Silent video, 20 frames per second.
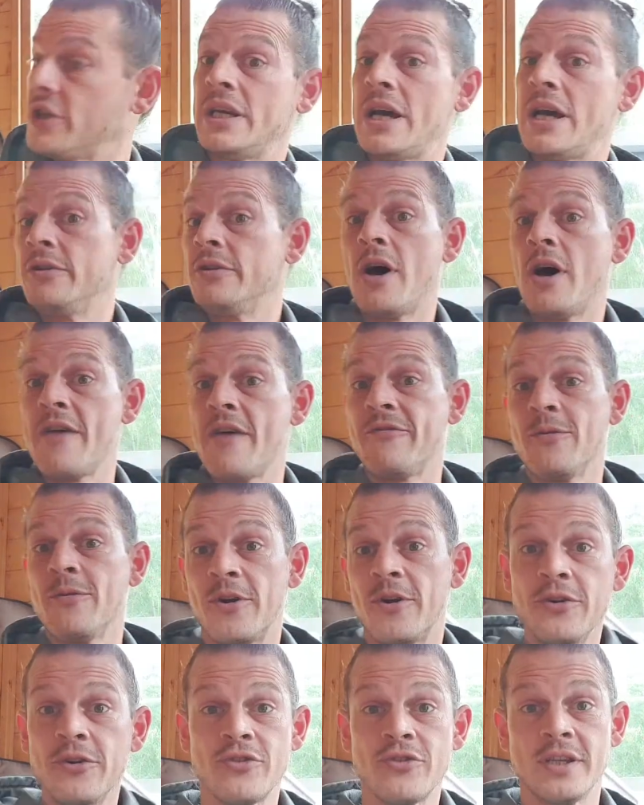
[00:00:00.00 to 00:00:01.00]
hell, not everyone
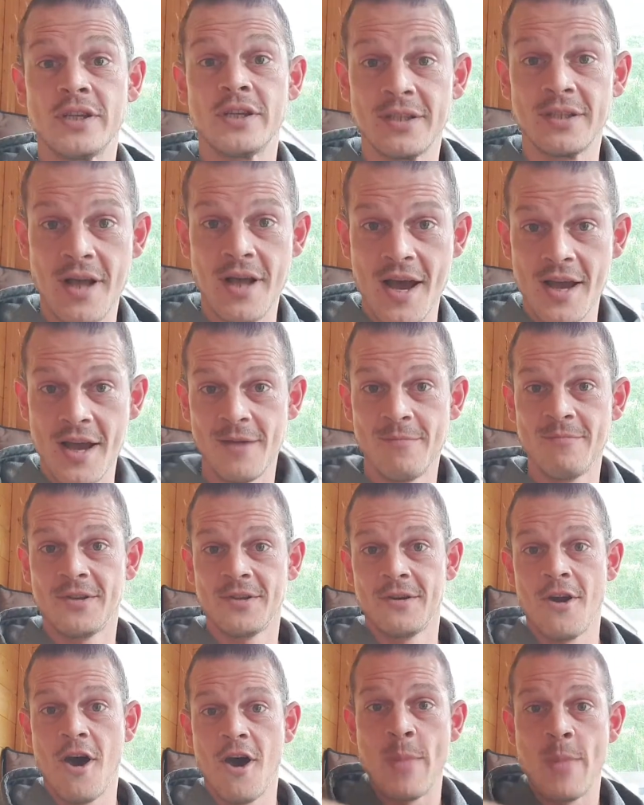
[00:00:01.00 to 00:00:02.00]
who dresses like him's are
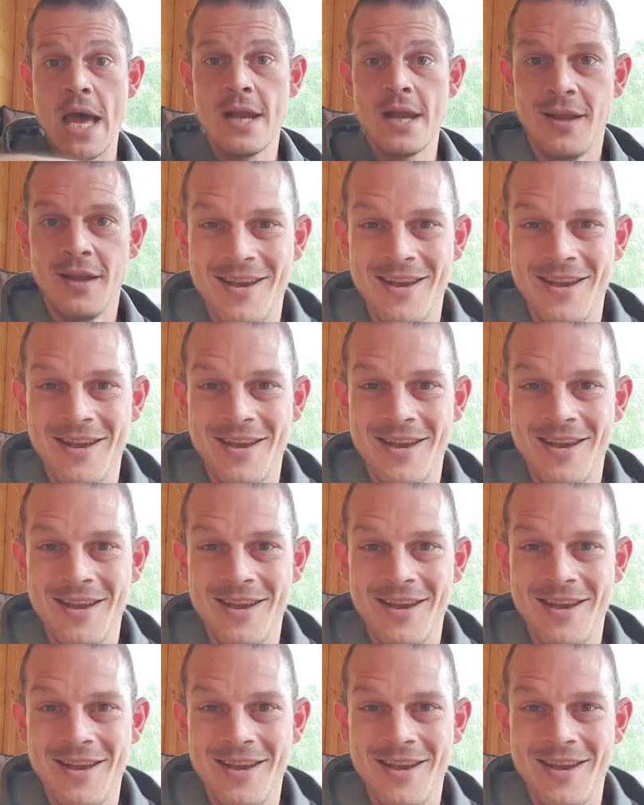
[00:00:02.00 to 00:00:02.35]
not bad.